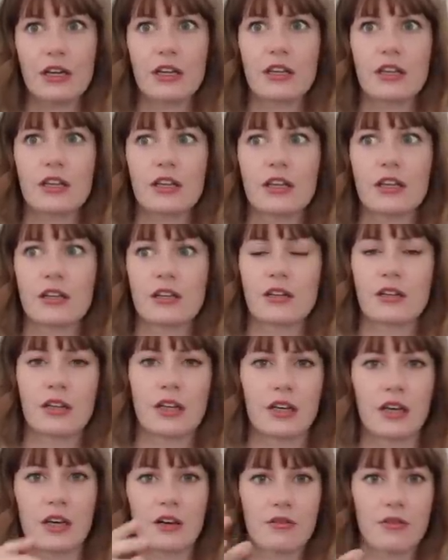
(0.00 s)
and then
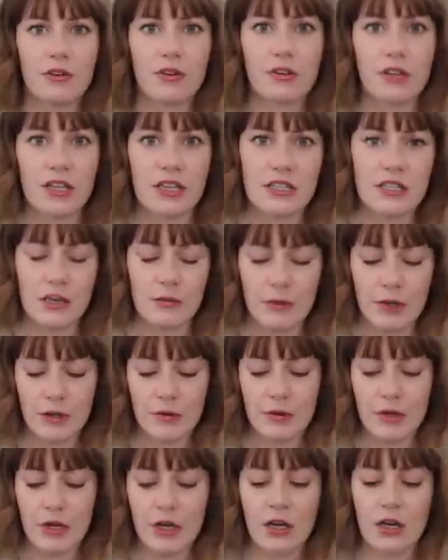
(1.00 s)
like kind of early
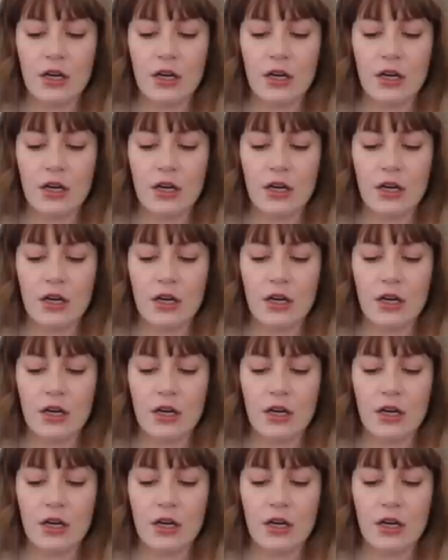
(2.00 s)
summer